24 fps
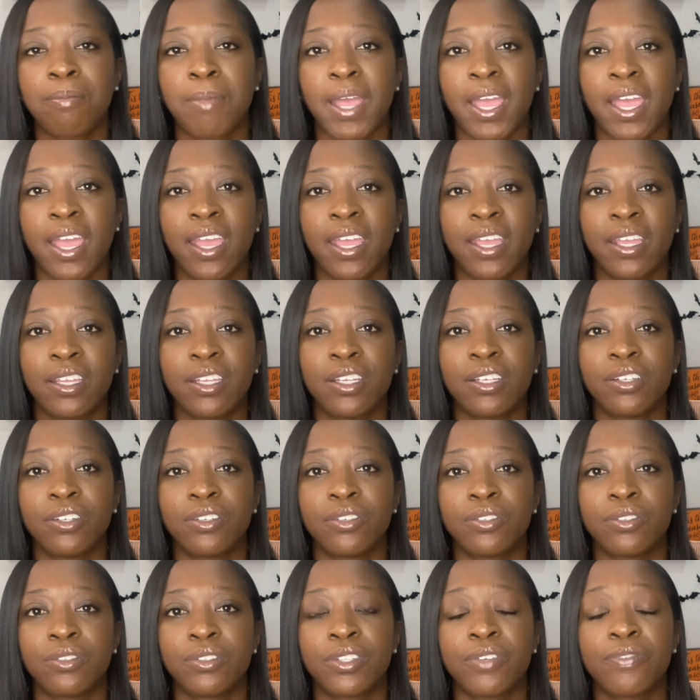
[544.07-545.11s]
my,
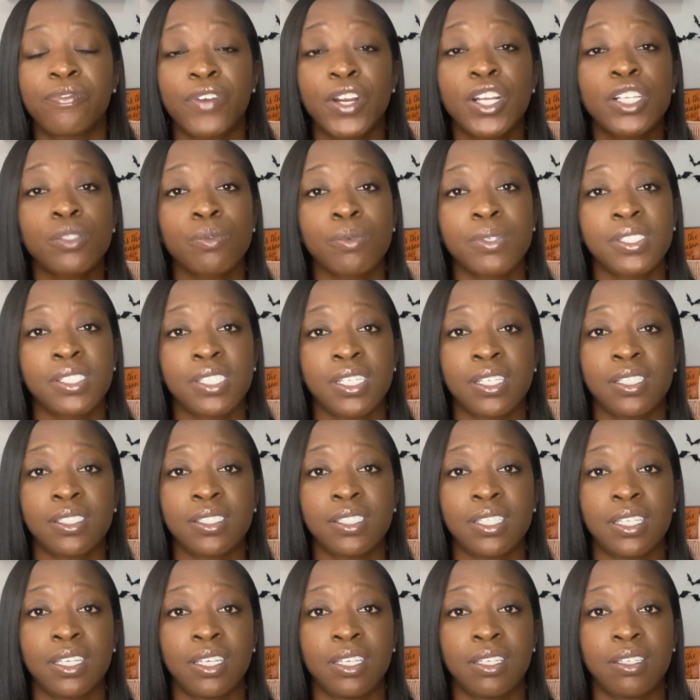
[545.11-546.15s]
the first one sent
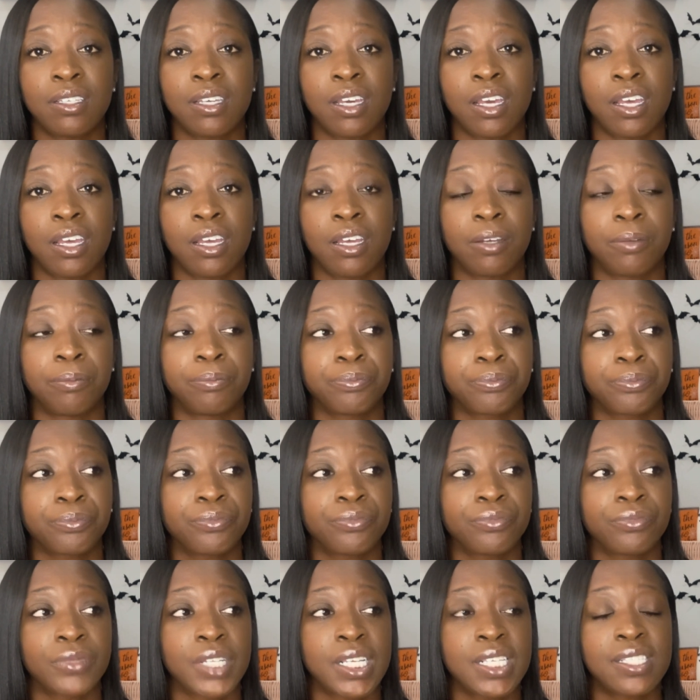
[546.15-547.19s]
me,
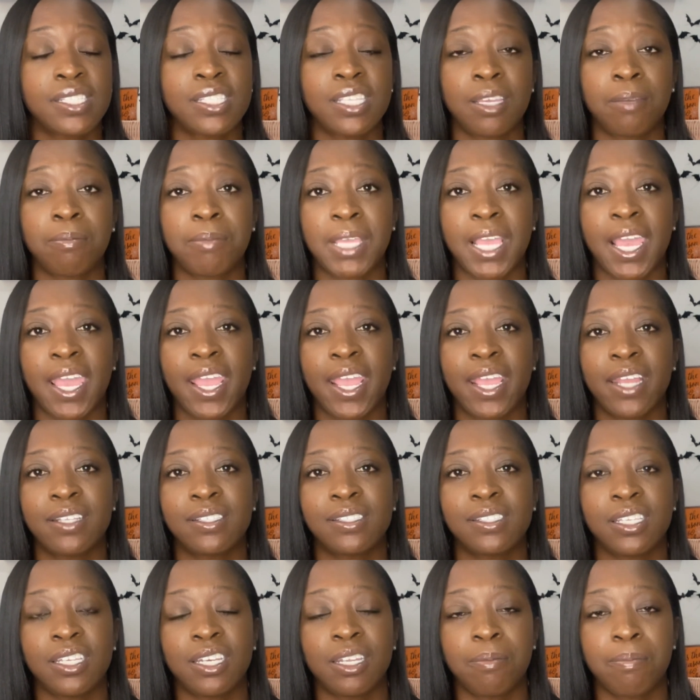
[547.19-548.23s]
I had to
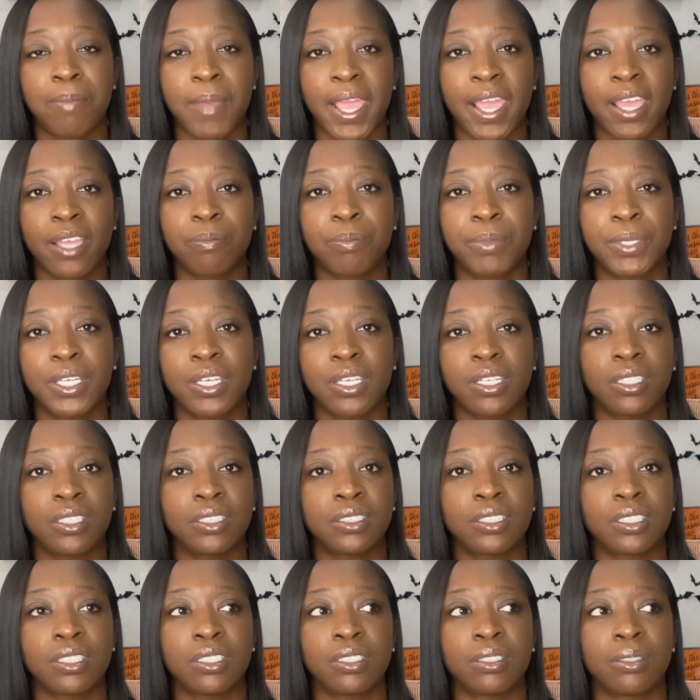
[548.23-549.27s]
send it back
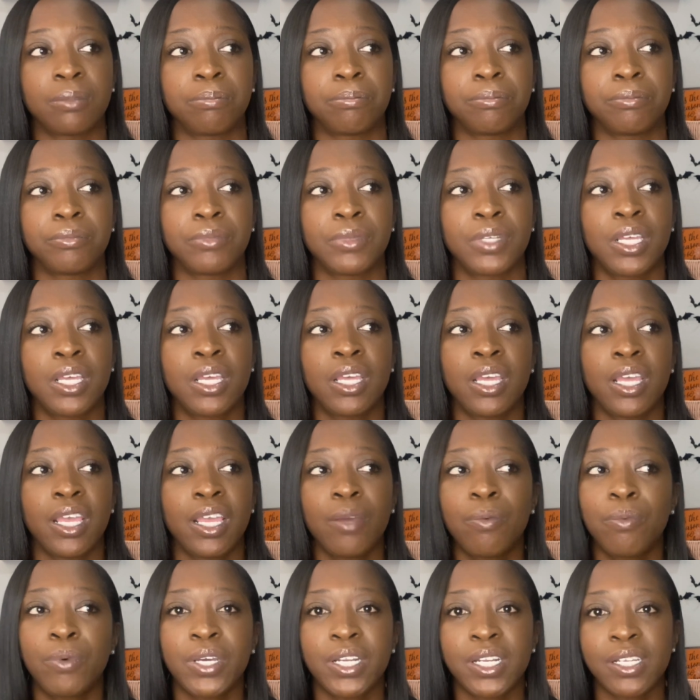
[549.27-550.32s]
because
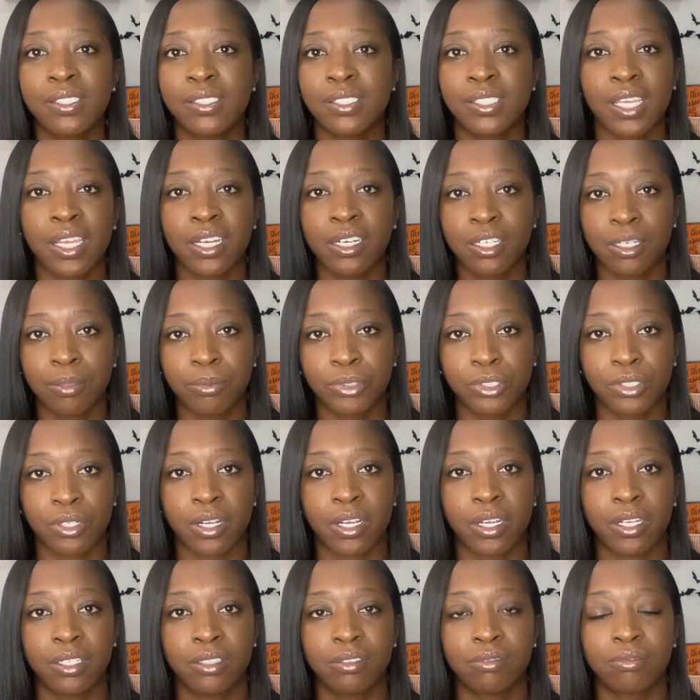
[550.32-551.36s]
it wouldn't stand up
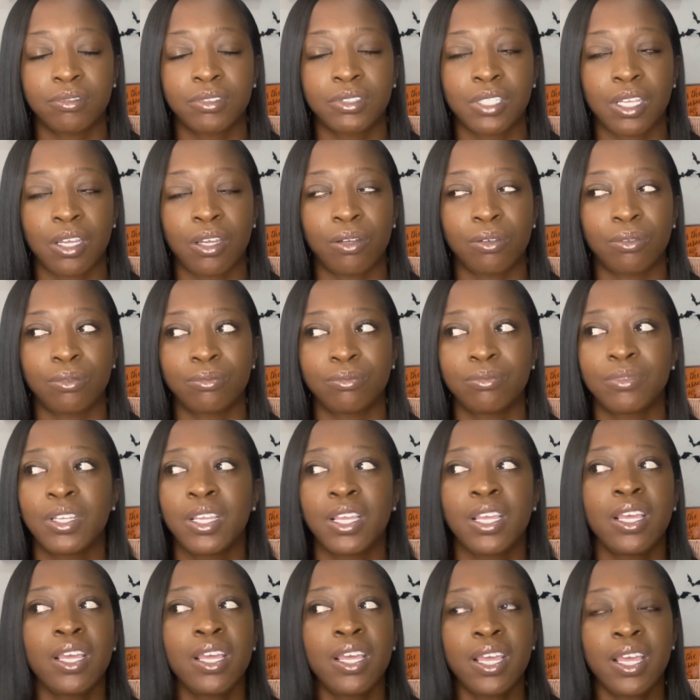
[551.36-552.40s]
straight. So
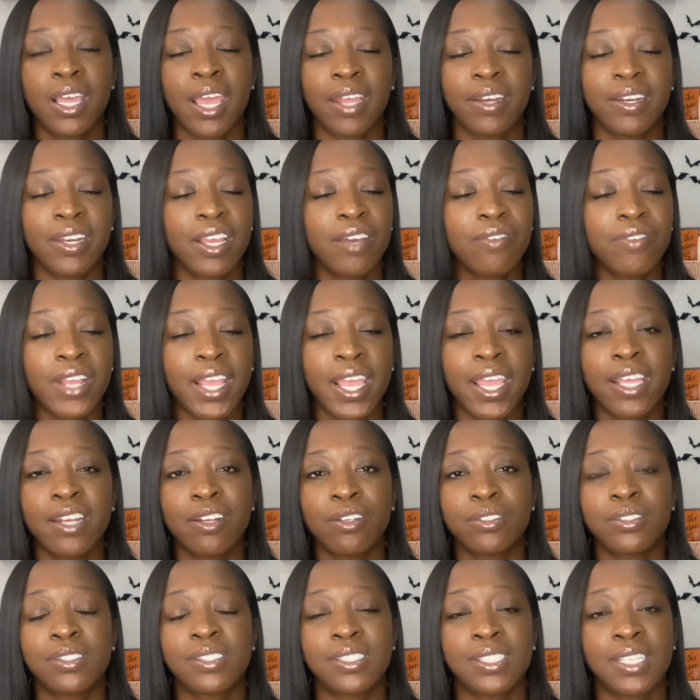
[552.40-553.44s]
never had
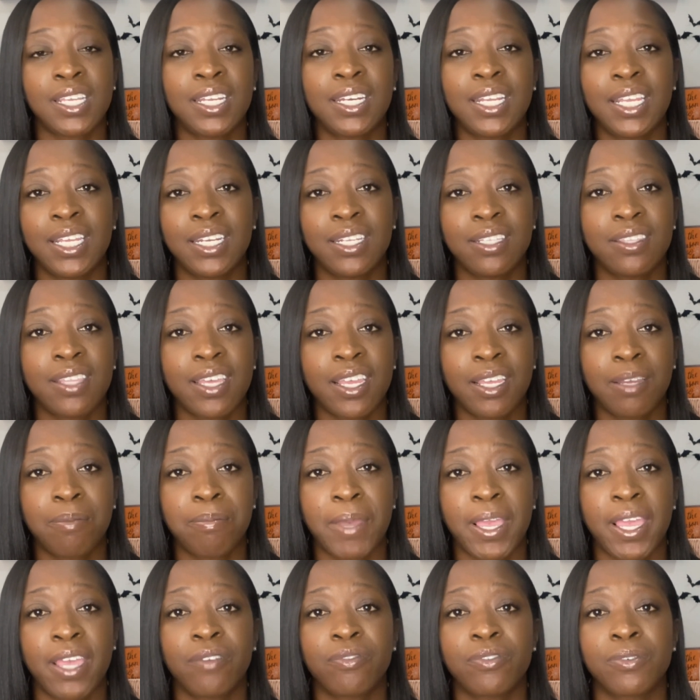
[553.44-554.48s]
to send anything
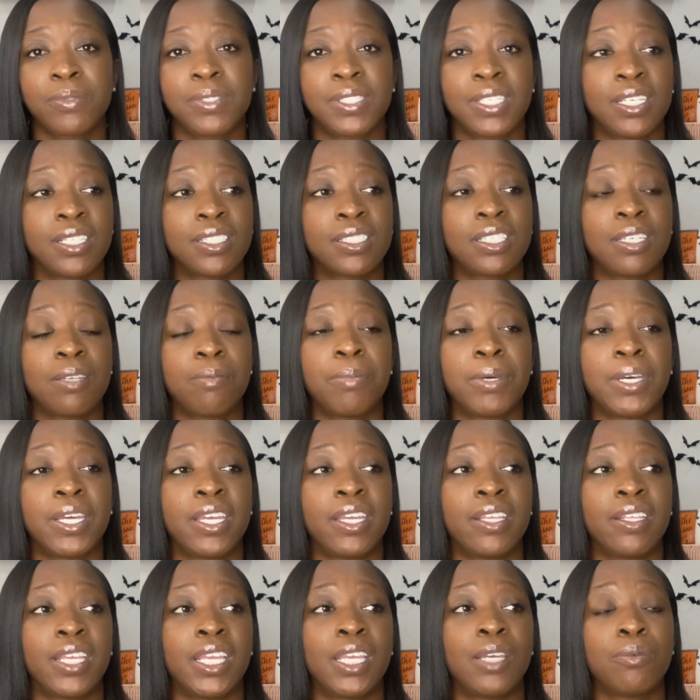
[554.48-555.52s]
back from Scentsy,
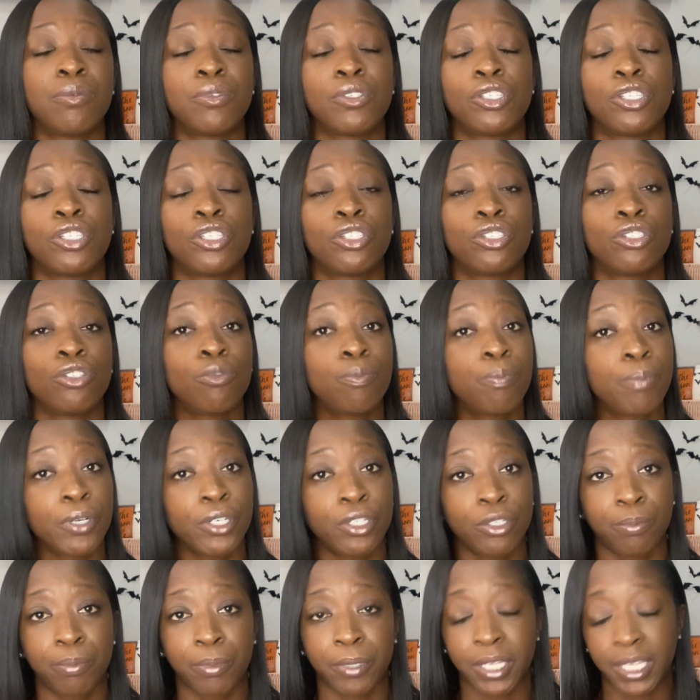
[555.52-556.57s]
but it was super
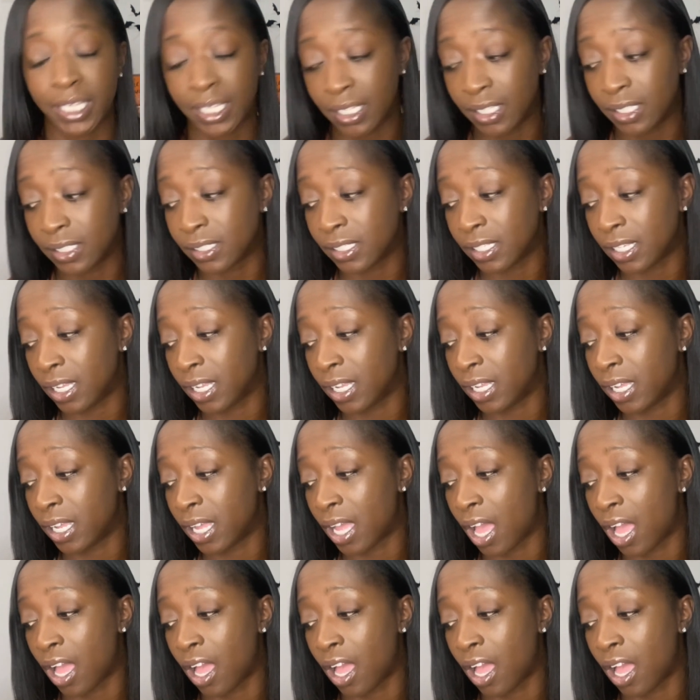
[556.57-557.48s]
duper easy.